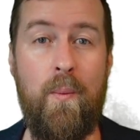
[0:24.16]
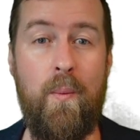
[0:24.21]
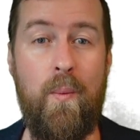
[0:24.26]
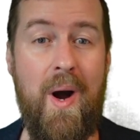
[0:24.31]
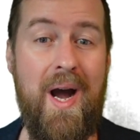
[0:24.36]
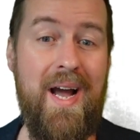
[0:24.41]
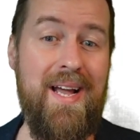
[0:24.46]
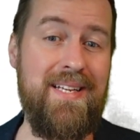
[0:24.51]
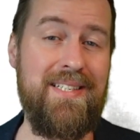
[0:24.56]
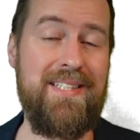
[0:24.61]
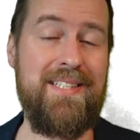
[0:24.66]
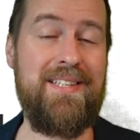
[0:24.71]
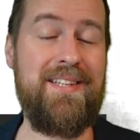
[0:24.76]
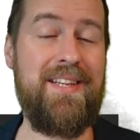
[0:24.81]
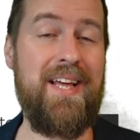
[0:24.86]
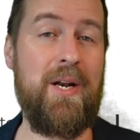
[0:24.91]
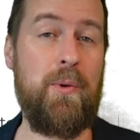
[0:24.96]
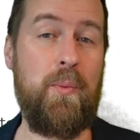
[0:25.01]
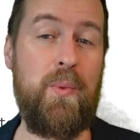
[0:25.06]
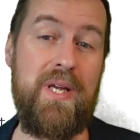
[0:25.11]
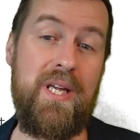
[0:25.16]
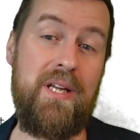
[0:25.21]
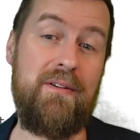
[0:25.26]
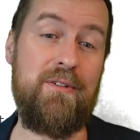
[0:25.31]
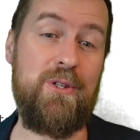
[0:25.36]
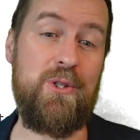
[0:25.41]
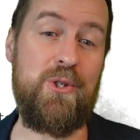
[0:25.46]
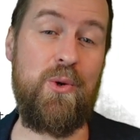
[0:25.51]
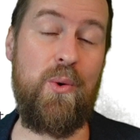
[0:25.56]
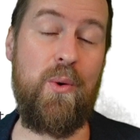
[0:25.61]
Why is it that we
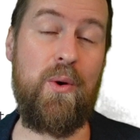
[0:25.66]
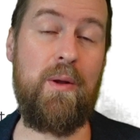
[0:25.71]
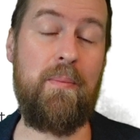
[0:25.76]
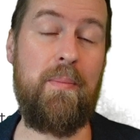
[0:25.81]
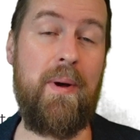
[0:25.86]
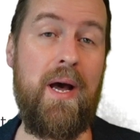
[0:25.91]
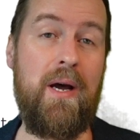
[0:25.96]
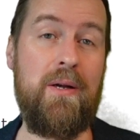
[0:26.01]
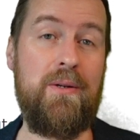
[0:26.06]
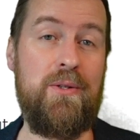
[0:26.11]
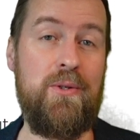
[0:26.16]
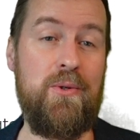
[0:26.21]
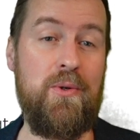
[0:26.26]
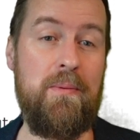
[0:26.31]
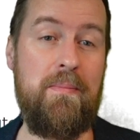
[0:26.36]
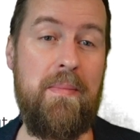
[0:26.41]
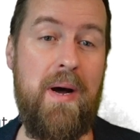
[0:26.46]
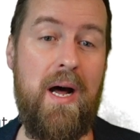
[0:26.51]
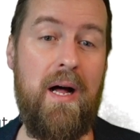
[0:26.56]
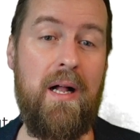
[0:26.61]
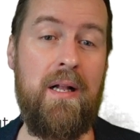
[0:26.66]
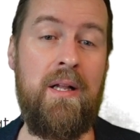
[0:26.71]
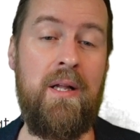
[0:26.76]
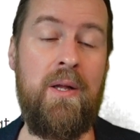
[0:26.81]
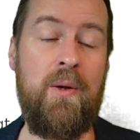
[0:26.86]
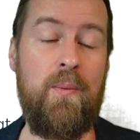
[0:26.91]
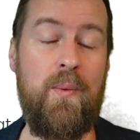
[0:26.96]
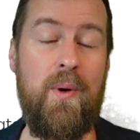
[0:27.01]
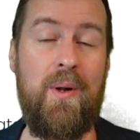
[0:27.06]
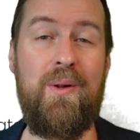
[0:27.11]
even talk about
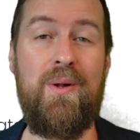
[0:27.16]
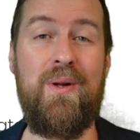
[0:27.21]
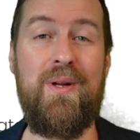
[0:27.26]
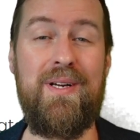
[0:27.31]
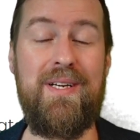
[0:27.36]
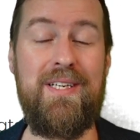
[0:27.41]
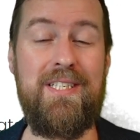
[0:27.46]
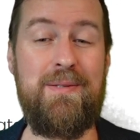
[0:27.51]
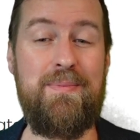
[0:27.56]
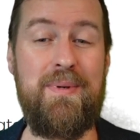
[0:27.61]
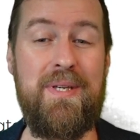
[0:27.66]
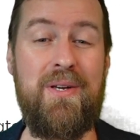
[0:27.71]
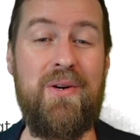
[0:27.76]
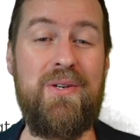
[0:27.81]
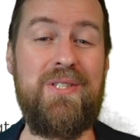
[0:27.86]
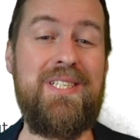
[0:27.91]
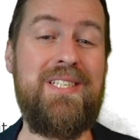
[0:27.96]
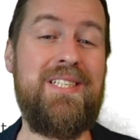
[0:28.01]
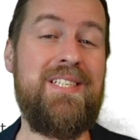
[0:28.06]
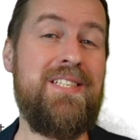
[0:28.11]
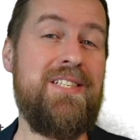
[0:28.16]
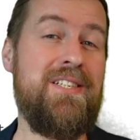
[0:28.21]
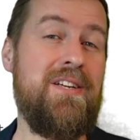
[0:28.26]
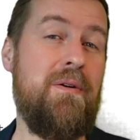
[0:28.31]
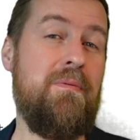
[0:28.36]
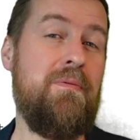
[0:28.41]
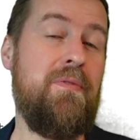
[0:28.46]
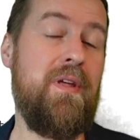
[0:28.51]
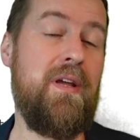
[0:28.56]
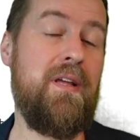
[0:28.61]
UML? Well, it's because it's
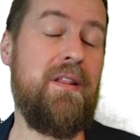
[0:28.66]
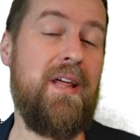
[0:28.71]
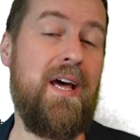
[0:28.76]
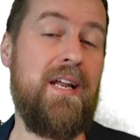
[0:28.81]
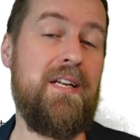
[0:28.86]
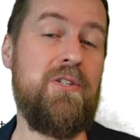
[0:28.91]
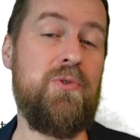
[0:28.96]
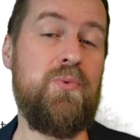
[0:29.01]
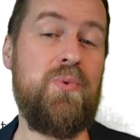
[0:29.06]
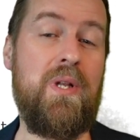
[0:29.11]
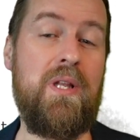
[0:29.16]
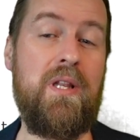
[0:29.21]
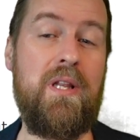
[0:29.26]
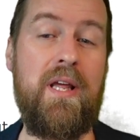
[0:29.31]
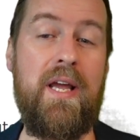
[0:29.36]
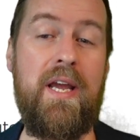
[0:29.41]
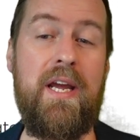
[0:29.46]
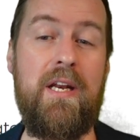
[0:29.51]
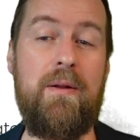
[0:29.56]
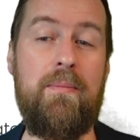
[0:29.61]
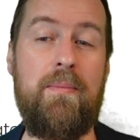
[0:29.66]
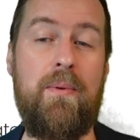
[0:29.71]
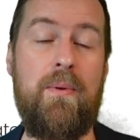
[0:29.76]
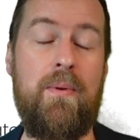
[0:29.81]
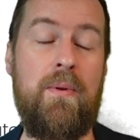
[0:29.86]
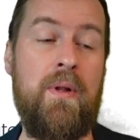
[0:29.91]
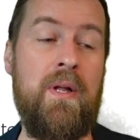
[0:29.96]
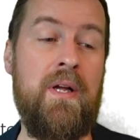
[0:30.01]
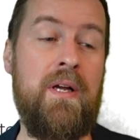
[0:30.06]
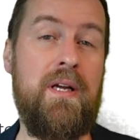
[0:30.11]
something that is
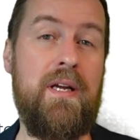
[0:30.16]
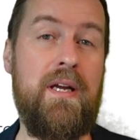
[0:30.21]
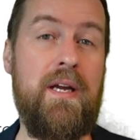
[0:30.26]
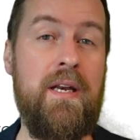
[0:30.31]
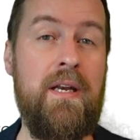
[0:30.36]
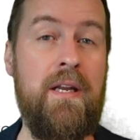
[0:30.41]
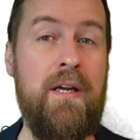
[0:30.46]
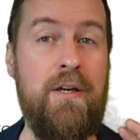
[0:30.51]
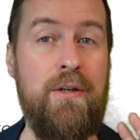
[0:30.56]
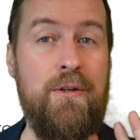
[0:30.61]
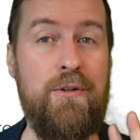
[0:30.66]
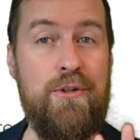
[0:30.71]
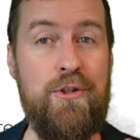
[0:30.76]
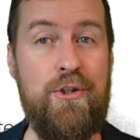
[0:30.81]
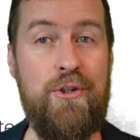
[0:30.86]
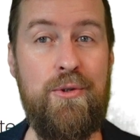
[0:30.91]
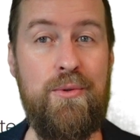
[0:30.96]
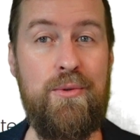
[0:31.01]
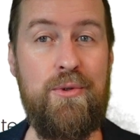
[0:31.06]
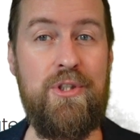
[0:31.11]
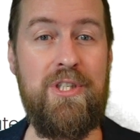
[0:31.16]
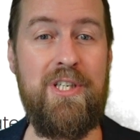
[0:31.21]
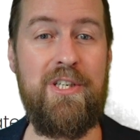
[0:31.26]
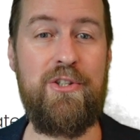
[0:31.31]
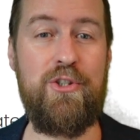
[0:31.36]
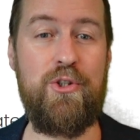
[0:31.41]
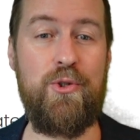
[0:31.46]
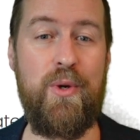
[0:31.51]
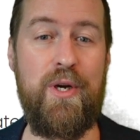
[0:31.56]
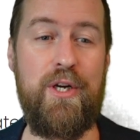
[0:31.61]
relatable in two
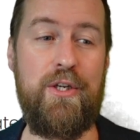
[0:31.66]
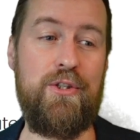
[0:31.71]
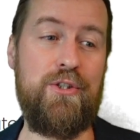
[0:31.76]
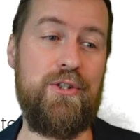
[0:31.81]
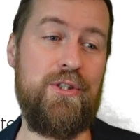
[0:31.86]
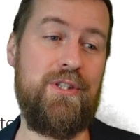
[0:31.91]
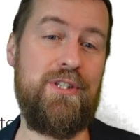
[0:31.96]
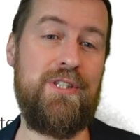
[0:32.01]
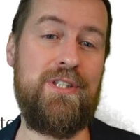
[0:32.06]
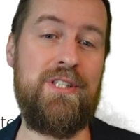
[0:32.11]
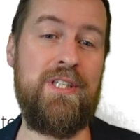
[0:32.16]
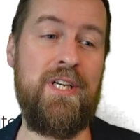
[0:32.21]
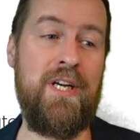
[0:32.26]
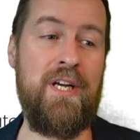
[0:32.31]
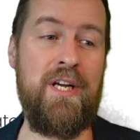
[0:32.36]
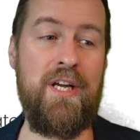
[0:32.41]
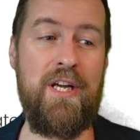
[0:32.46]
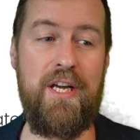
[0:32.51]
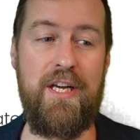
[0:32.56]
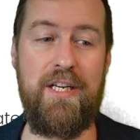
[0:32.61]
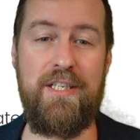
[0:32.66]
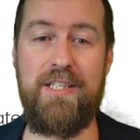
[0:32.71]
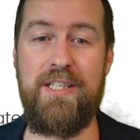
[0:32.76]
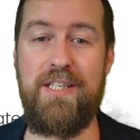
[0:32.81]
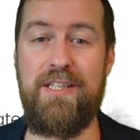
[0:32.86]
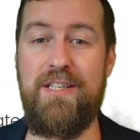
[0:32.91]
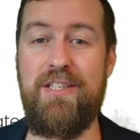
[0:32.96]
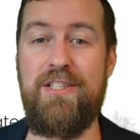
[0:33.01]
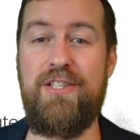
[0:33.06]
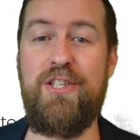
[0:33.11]
situations. It's
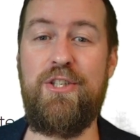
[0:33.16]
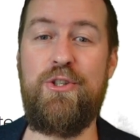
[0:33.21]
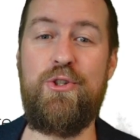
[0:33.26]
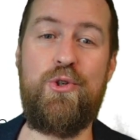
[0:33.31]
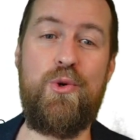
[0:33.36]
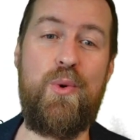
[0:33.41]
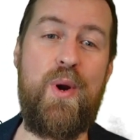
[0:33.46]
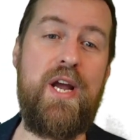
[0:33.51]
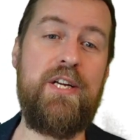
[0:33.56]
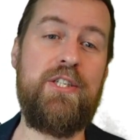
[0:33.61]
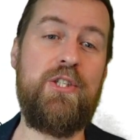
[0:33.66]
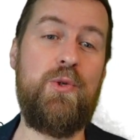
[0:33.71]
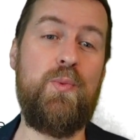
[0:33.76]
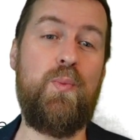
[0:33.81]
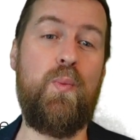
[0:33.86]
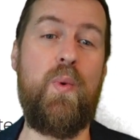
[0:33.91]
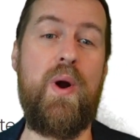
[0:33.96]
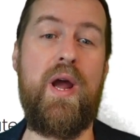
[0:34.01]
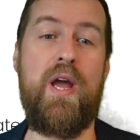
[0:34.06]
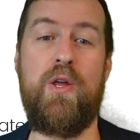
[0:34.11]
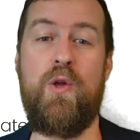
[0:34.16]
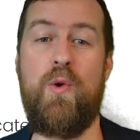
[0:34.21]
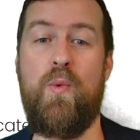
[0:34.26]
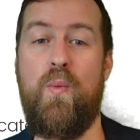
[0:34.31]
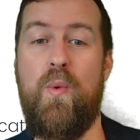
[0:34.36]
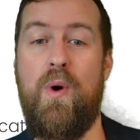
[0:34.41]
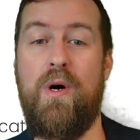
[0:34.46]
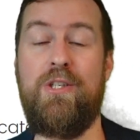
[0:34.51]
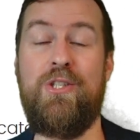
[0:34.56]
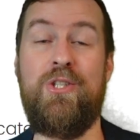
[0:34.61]
in the situation where you
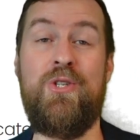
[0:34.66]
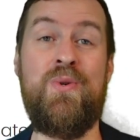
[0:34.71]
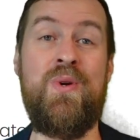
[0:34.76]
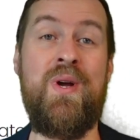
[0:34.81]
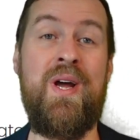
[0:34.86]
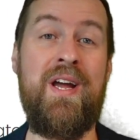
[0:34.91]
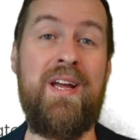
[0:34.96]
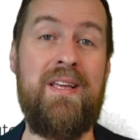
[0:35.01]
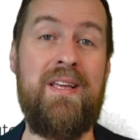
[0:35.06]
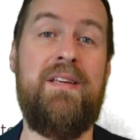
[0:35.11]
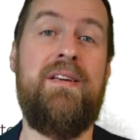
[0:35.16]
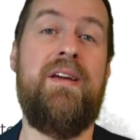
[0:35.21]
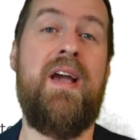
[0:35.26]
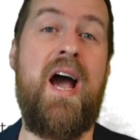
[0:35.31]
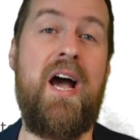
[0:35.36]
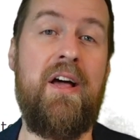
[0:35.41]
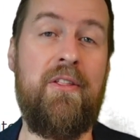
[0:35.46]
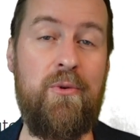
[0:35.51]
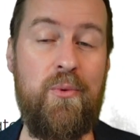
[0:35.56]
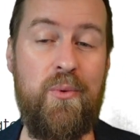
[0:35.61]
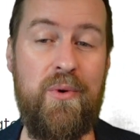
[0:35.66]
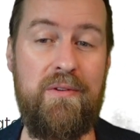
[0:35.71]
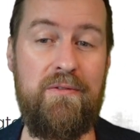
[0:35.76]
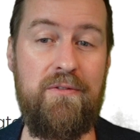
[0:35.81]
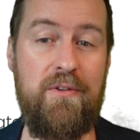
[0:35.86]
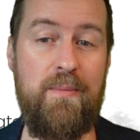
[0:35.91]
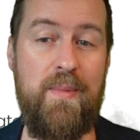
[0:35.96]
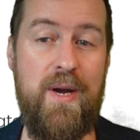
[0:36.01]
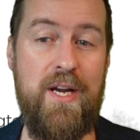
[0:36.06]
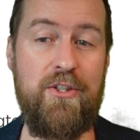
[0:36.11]
want to gather
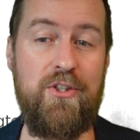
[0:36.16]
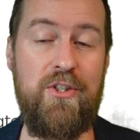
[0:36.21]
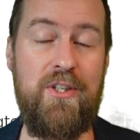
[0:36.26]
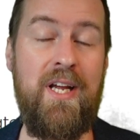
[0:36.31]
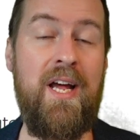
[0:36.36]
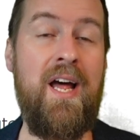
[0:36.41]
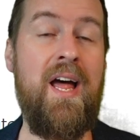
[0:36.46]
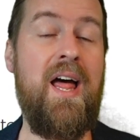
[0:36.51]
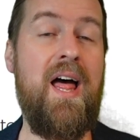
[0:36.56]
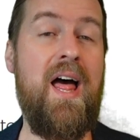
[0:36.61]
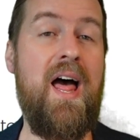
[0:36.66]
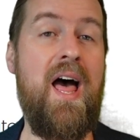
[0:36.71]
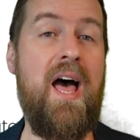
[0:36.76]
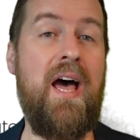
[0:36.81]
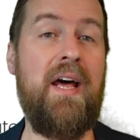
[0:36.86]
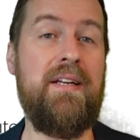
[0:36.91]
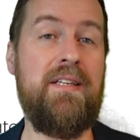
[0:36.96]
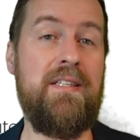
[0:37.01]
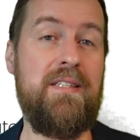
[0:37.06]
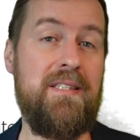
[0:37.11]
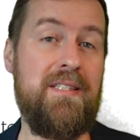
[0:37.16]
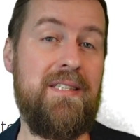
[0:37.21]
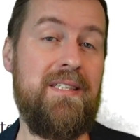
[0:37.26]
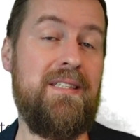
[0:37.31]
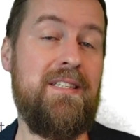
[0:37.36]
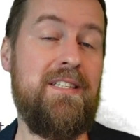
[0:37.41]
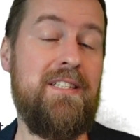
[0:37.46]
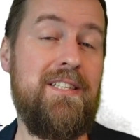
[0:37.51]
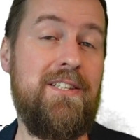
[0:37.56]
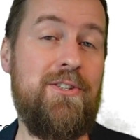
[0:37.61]
information and
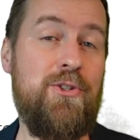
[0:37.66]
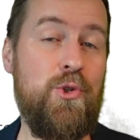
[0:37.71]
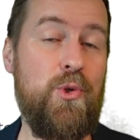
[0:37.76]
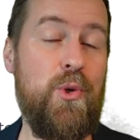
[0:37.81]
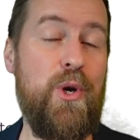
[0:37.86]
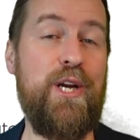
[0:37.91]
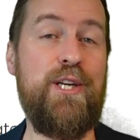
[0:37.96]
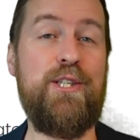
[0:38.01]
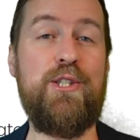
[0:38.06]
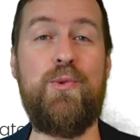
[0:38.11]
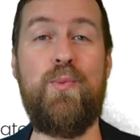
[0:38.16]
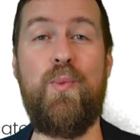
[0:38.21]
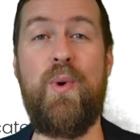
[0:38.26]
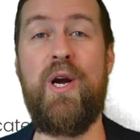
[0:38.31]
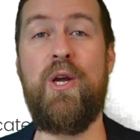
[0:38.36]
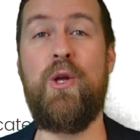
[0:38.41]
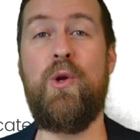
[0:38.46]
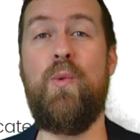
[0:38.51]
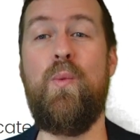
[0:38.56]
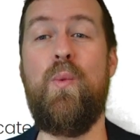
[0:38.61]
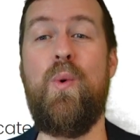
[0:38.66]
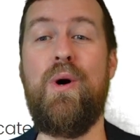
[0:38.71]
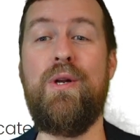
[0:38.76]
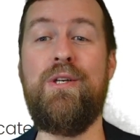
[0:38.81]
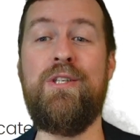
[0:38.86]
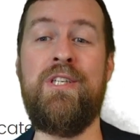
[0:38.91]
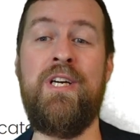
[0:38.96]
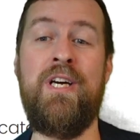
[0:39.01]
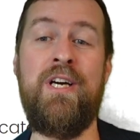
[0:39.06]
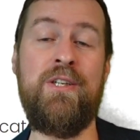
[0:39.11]
in the situation where you
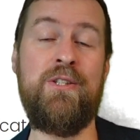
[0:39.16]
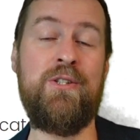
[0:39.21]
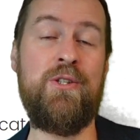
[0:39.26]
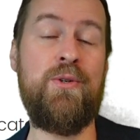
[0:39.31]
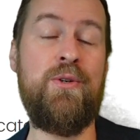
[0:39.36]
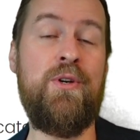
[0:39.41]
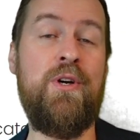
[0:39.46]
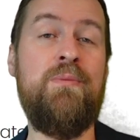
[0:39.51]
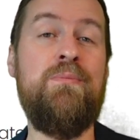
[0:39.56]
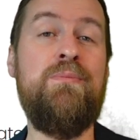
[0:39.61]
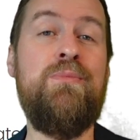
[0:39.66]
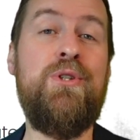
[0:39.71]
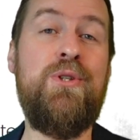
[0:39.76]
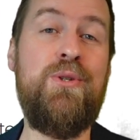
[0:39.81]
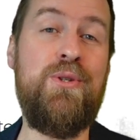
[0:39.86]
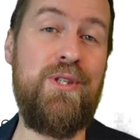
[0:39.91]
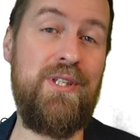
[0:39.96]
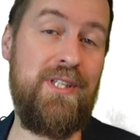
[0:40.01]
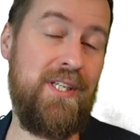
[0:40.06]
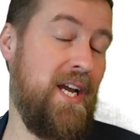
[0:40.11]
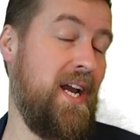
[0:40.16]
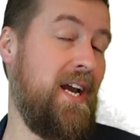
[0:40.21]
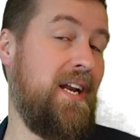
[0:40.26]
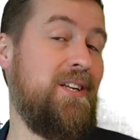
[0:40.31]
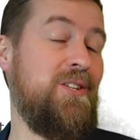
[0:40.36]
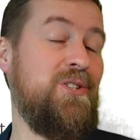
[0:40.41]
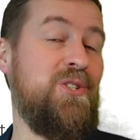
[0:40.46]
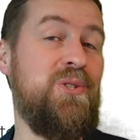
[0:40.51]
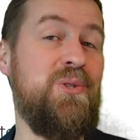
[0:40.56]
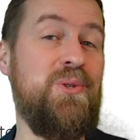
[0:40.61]
want to communicate
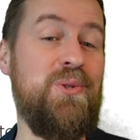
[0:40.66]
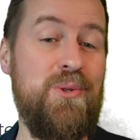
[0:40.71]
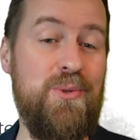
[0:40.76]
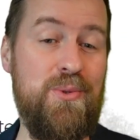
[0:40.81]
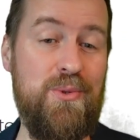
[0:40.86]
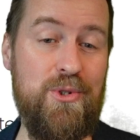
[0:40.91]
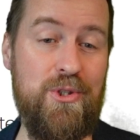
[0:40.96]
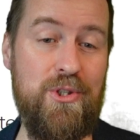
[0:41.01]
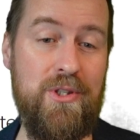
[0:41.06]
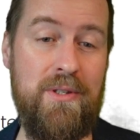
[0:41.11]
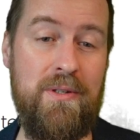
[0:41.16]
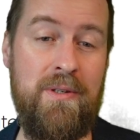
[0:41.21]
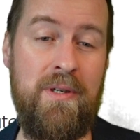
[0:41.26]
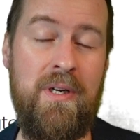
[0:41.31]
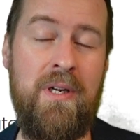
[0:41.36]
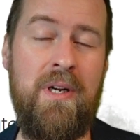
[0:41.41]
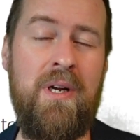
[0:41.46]
a solution.